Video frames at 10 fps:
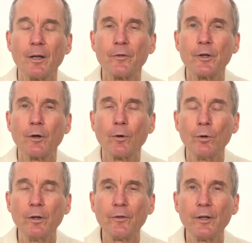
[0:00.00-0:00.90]
The
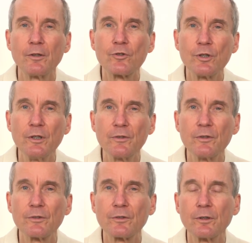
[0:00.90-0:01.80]
only thing
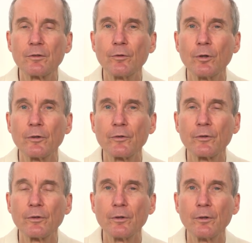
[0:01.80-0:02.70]
Jesus did was
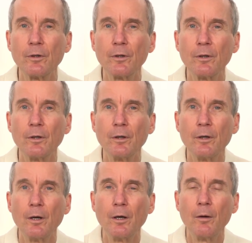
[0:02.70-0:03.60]

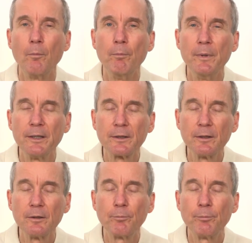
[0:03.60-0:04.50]

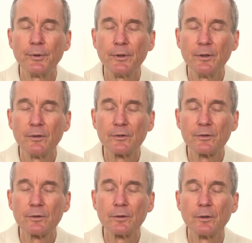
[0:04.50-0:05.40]
making
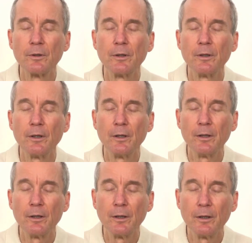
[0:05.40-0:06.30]
peace
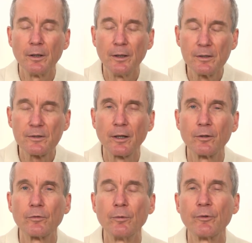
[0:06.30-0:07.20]
inside
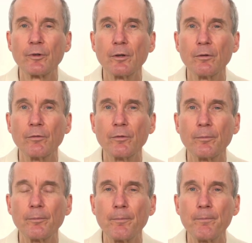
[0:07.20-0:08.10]
of himself.
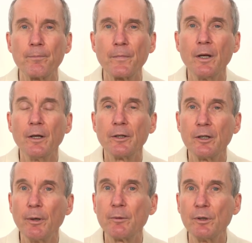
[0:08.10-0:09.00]
He
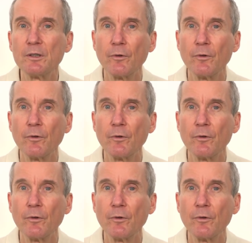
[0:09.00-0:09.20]
made peace